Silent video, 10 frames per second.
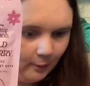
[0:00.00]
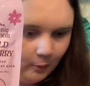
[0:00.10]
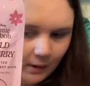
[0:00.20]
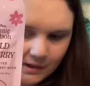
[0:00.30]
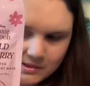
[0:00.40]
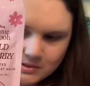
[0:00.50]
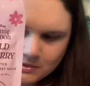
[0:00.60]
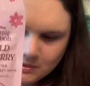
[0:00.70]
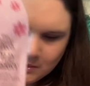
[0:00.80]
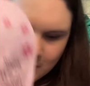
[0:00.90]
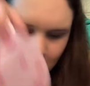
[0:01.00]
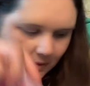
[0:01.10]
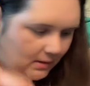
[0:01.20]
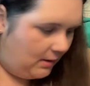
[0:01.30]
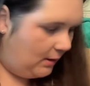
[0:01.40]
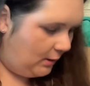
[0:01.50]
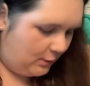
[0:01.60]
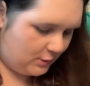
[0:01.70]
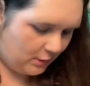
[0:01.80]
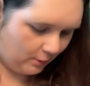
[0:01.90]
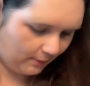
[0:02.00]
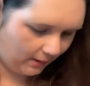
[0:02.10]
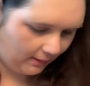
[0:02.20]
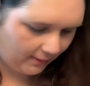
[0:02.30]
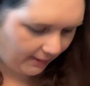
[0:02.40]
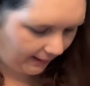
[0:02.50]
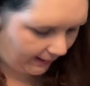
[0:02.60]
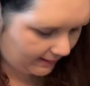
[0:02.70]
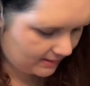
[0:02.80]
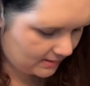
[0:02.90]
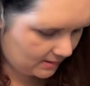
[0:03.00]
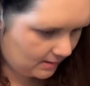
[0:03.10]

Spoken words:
what? So we got that.